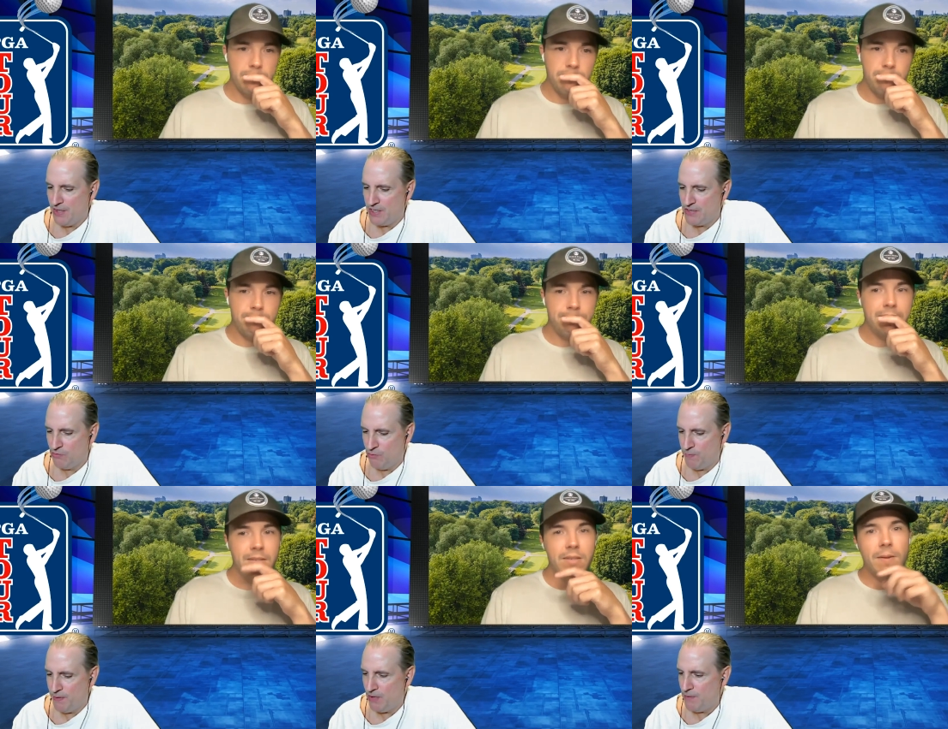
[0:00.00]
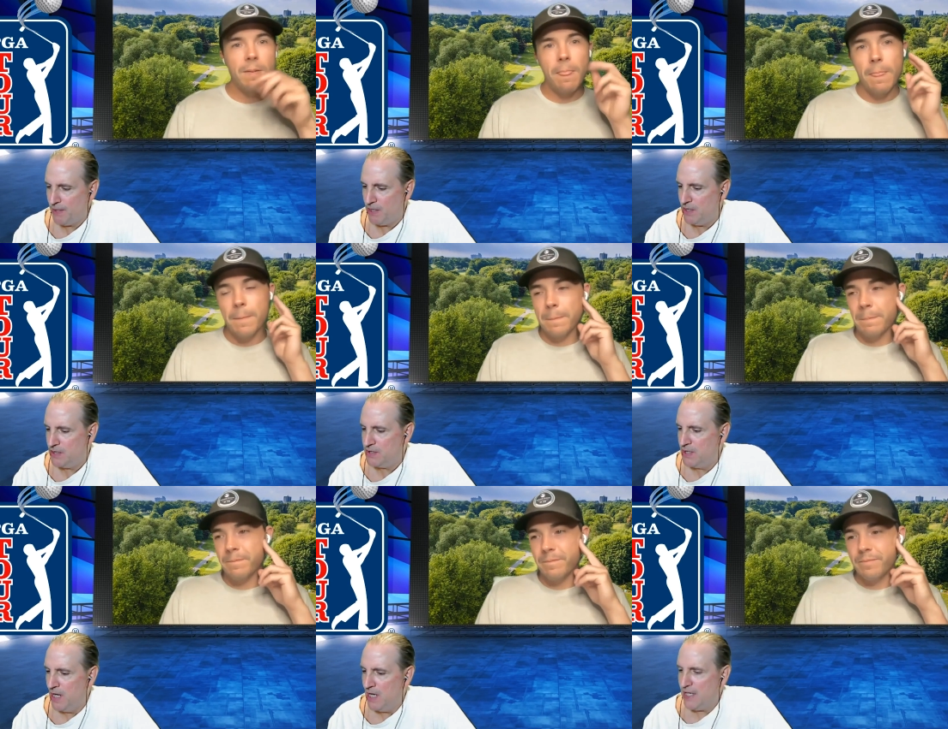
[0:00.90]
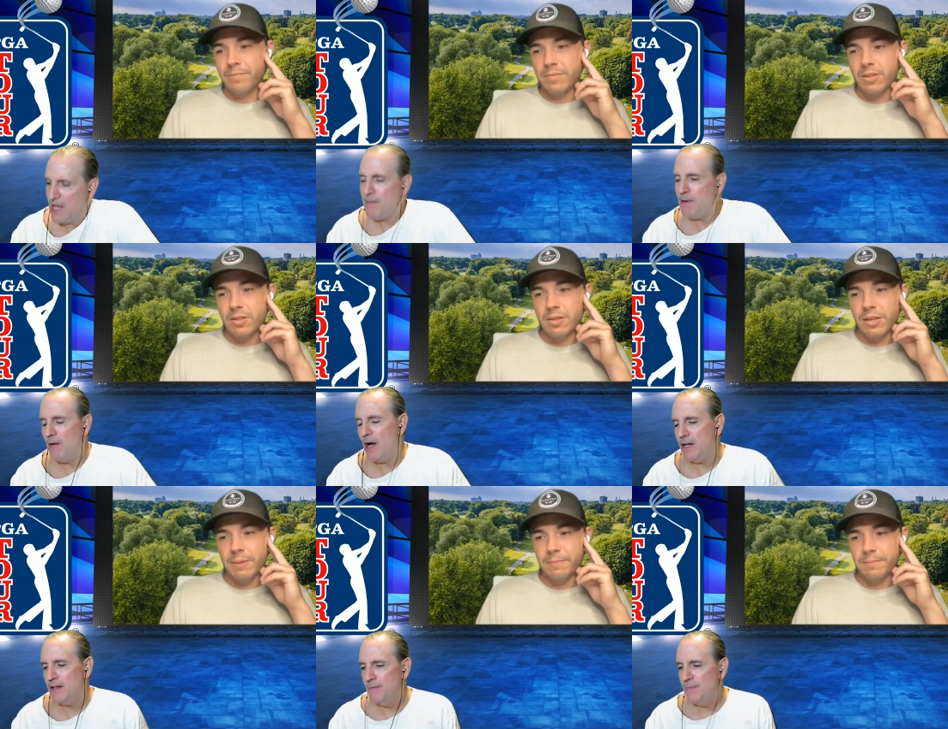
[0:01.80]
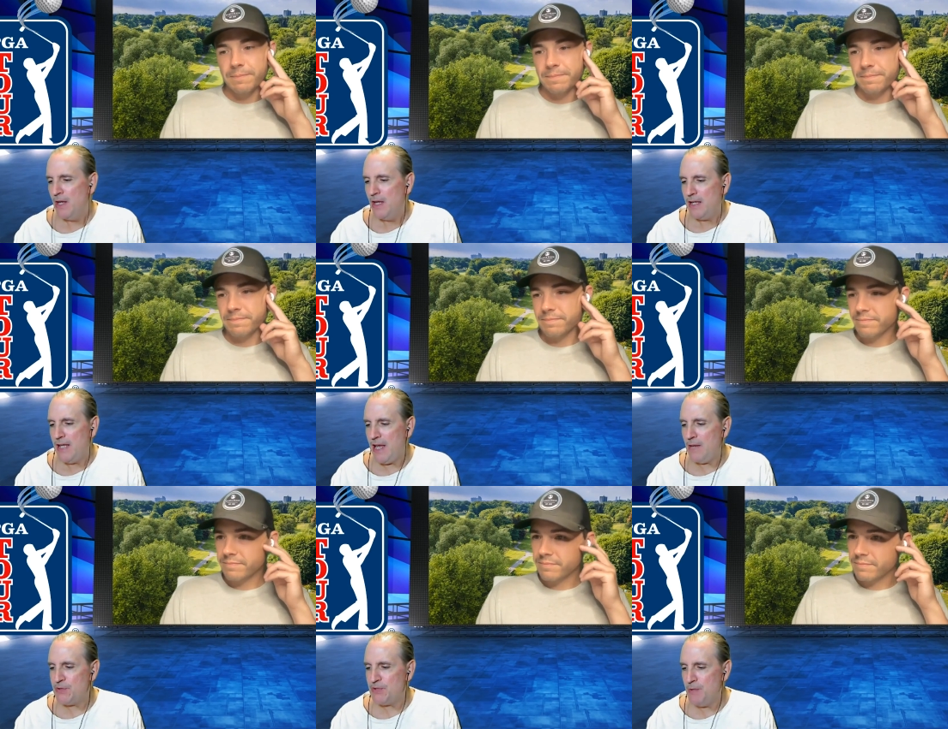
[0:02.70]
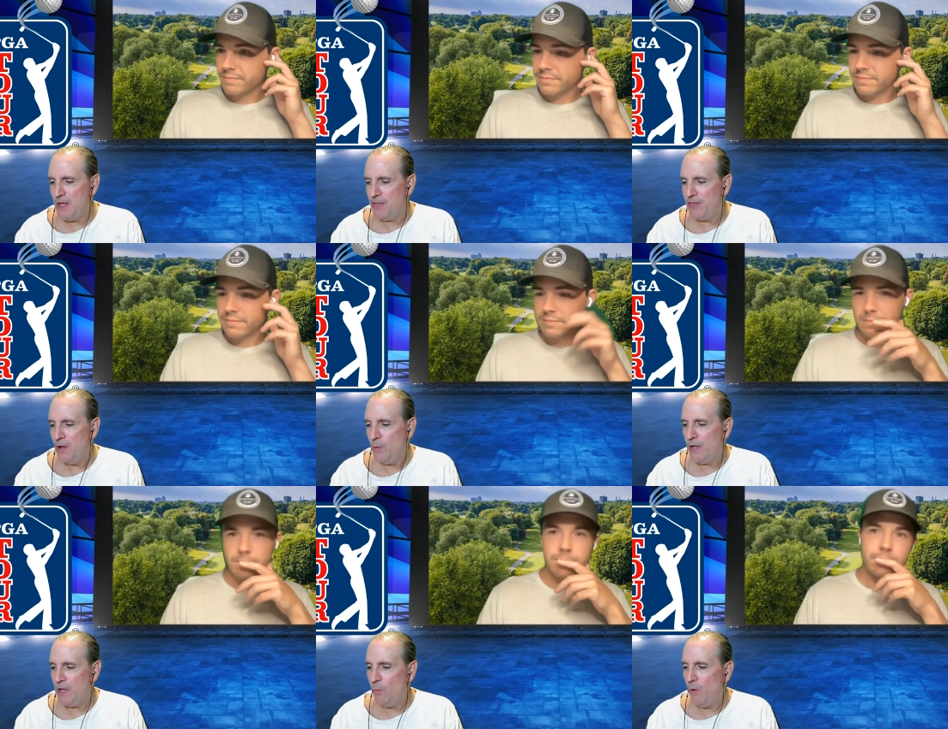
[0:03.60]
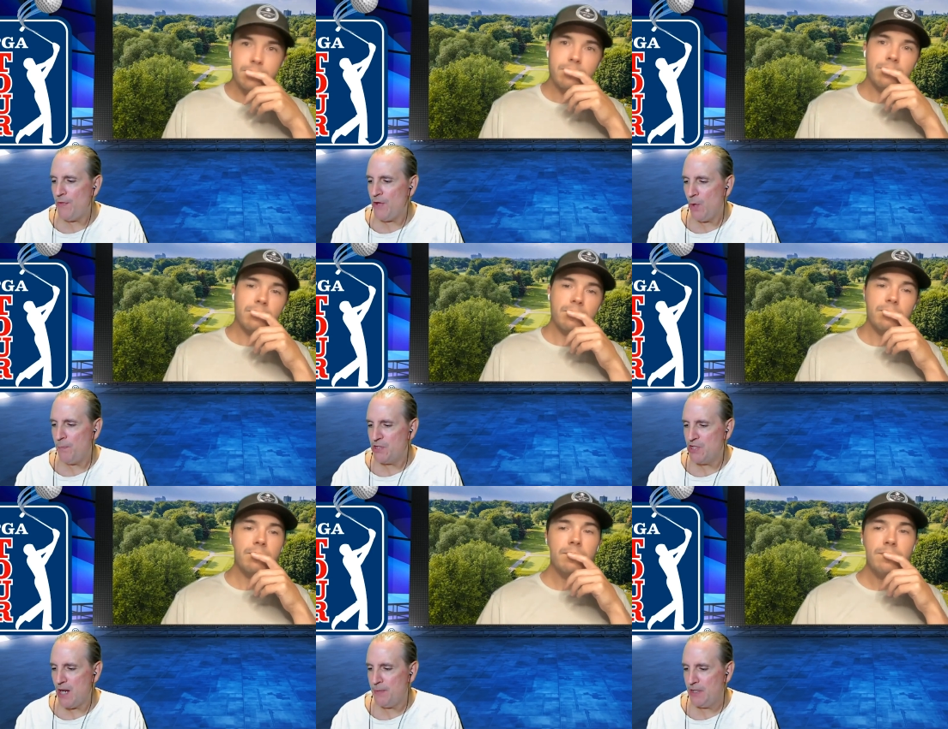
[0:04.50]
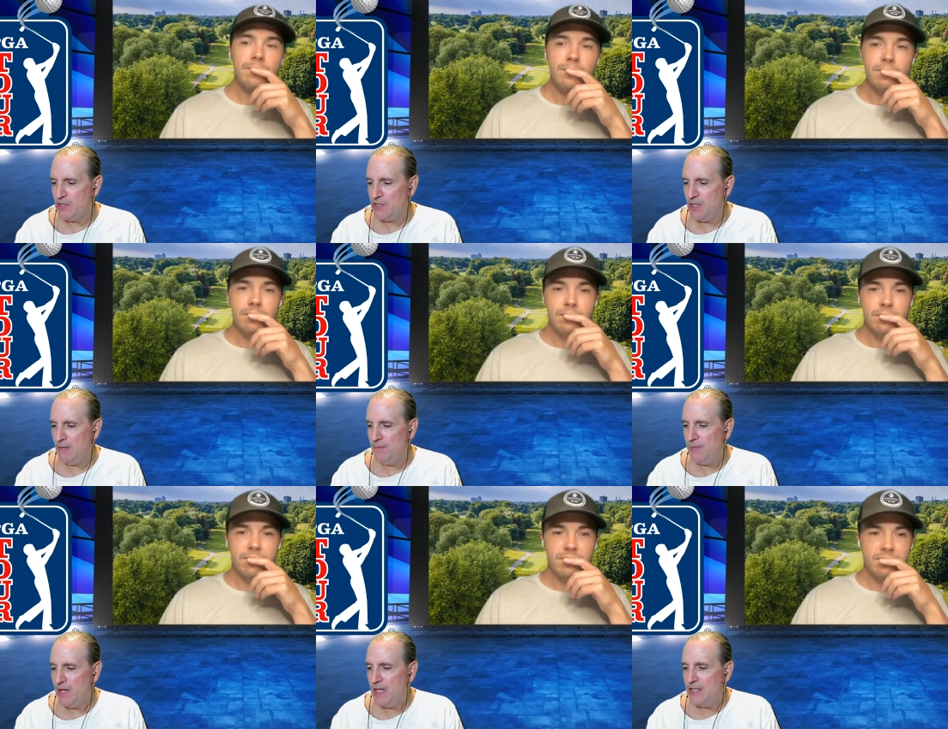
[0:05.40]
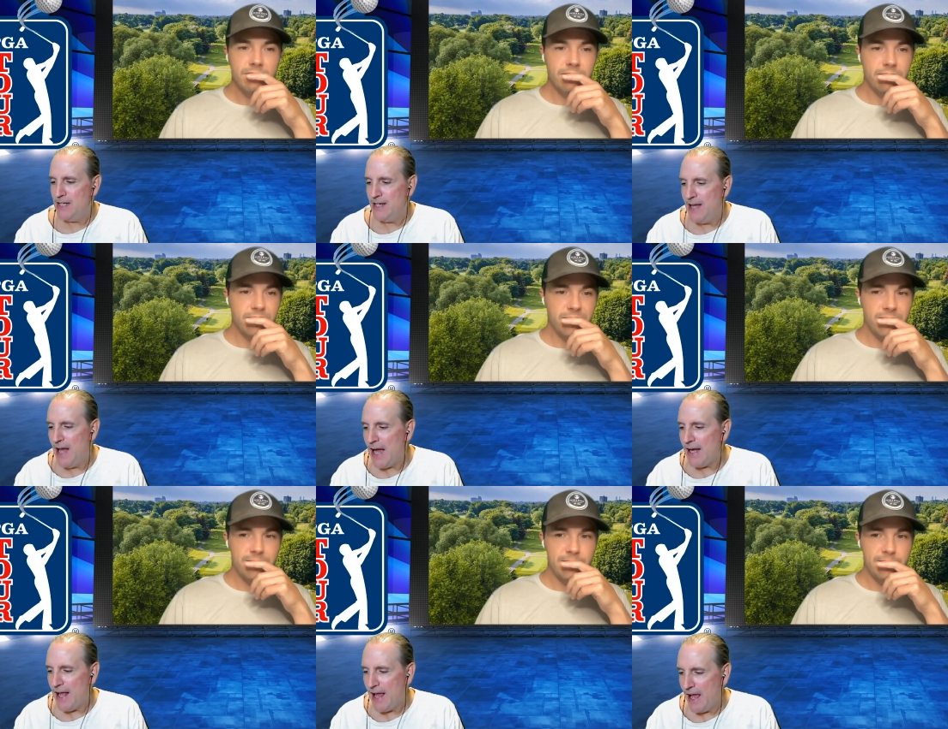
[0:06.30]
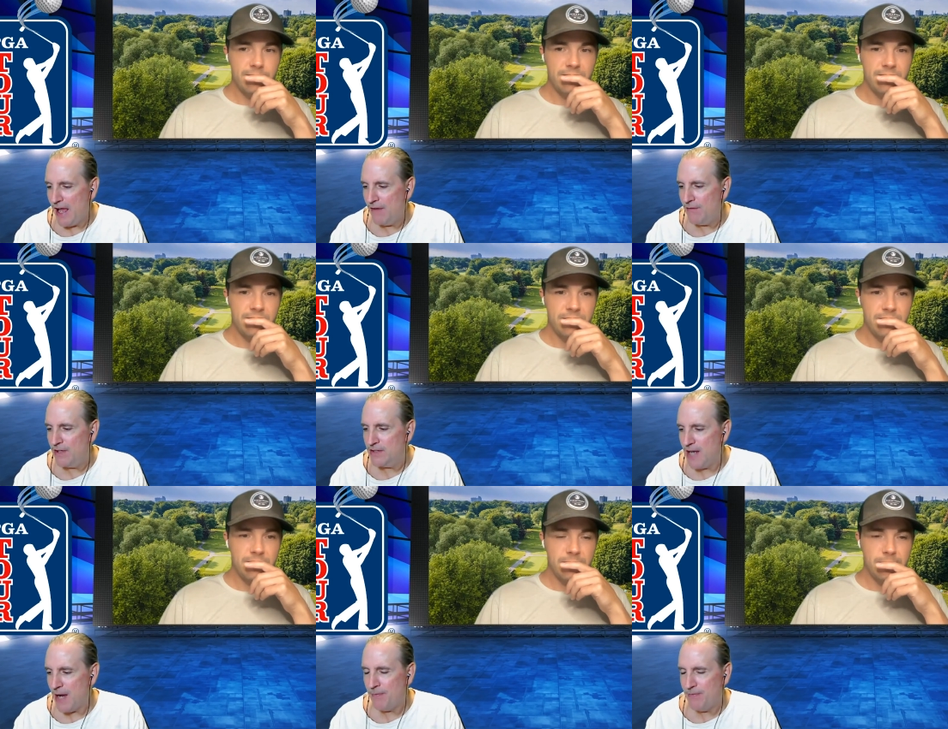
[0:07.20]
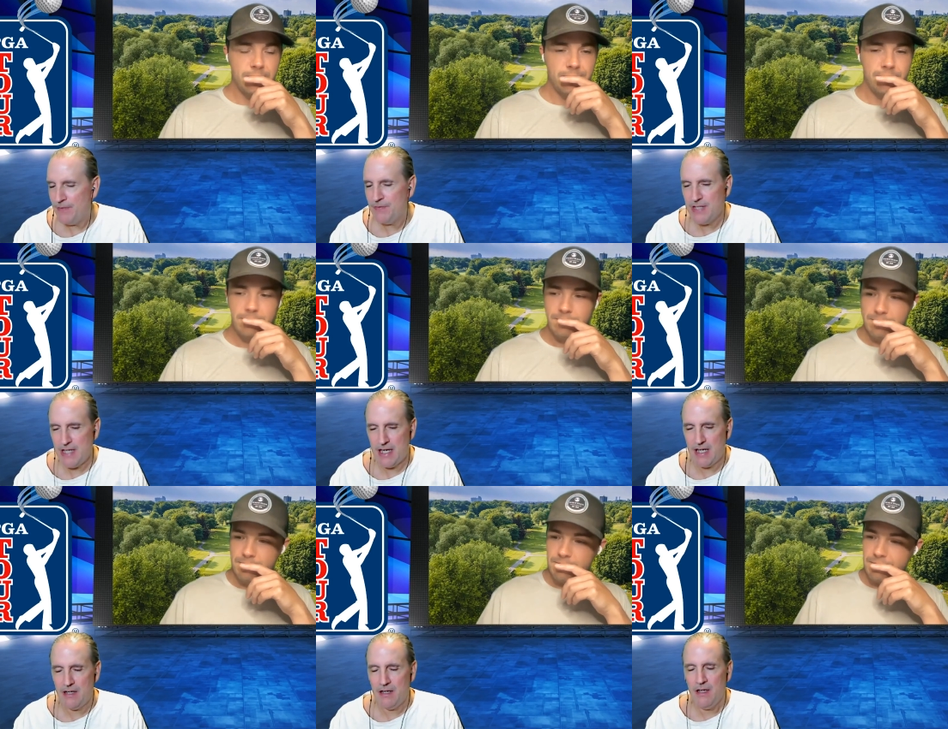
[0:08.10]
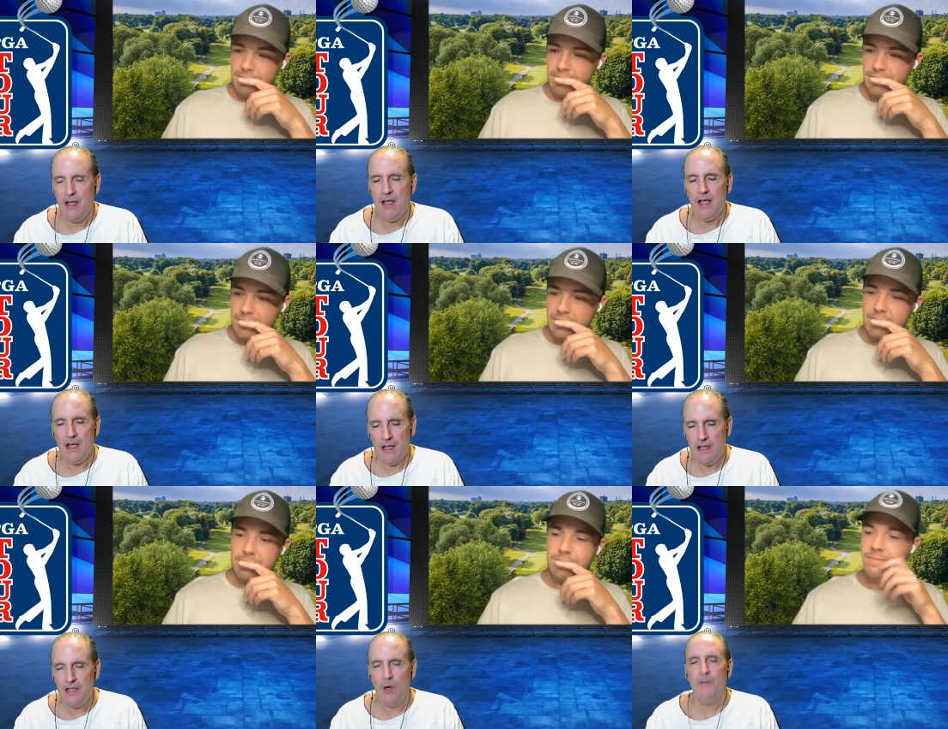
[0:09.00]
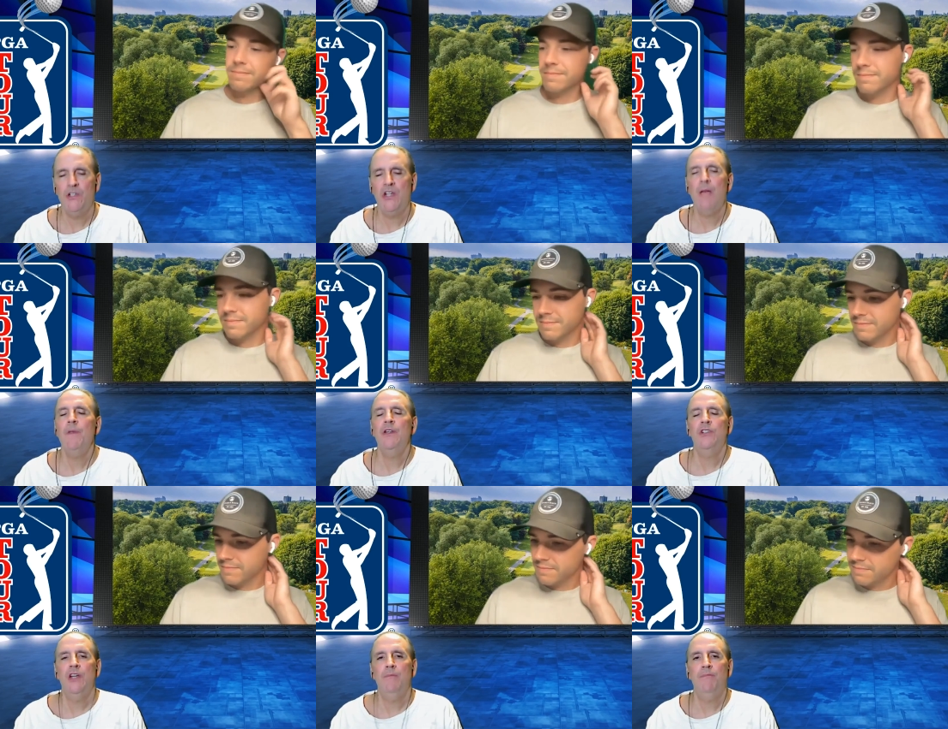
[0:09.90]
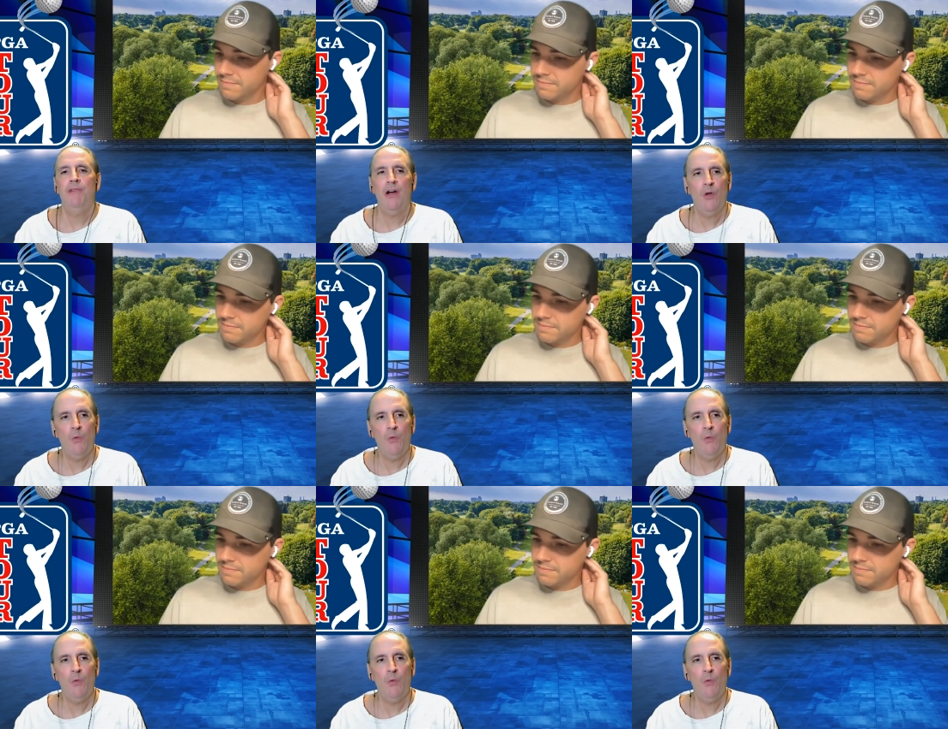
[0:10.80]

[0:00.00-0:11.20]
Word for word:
Speaker 1: in this group here because Keep in mind, yeah. Cam Smith, when he won the Open Championship, did not have a top 15 in the Open Championship prior to